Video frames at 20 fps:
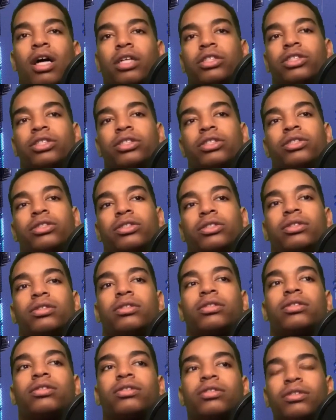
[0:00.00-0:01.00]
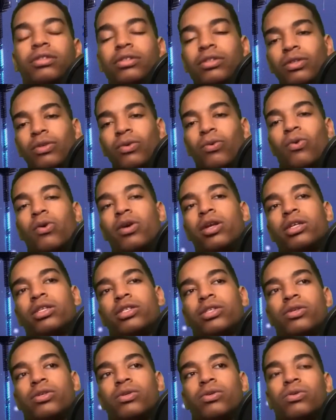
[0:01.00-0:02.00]
just
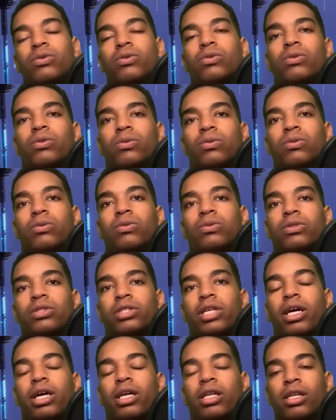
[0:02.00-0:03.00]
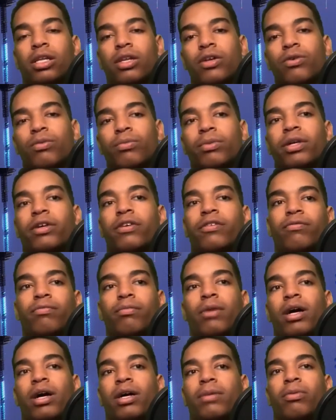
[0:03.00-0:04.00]
wanted to tell a little bit of
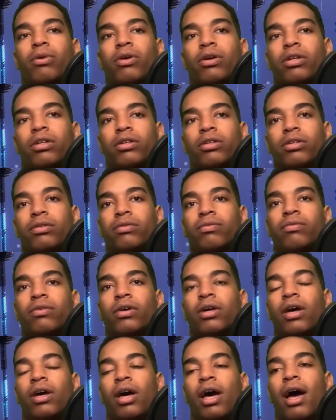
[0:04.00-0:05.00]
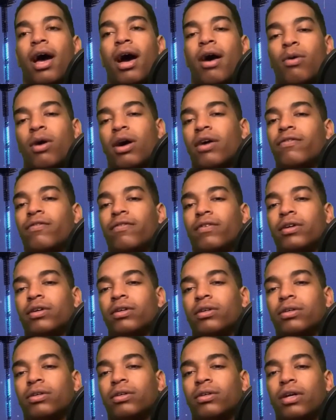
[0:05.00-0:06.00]
my part of how I
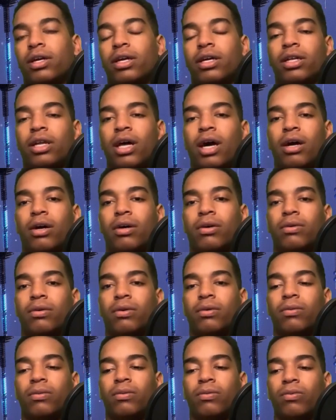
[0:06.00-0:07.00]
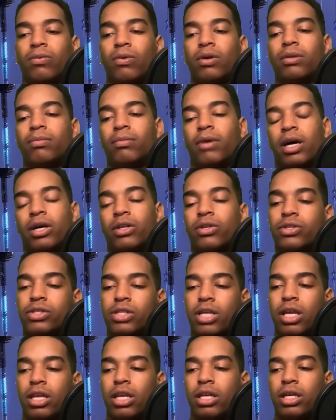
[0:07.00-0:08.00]
feel and how what my
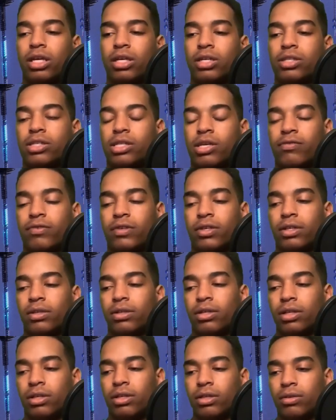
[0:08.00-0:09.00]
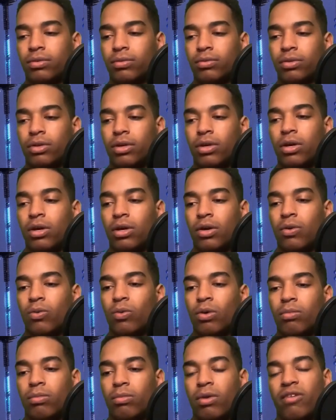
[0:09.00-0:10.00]
understanding is of it and
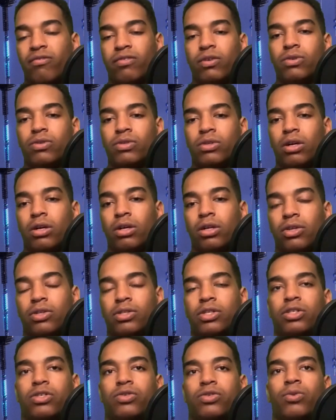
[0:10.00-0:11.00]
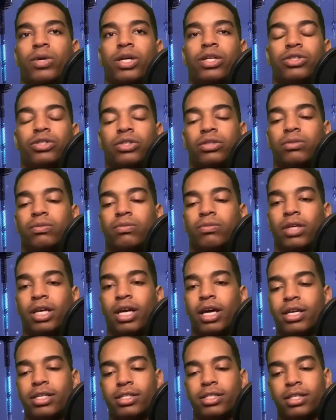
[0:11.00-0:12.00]
what my views are on the situation,
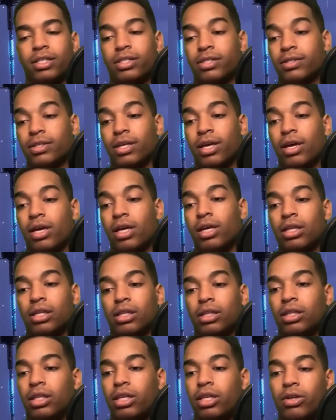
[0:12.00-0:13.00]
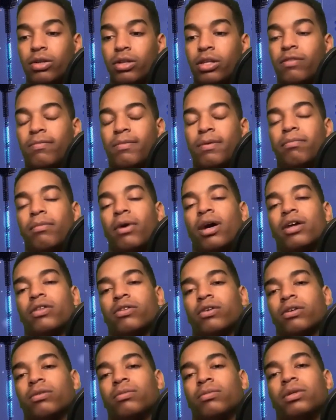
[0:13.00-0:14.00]
because it's literally been
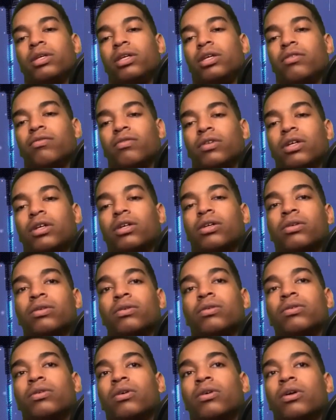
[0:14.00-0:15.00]
bothering me, even though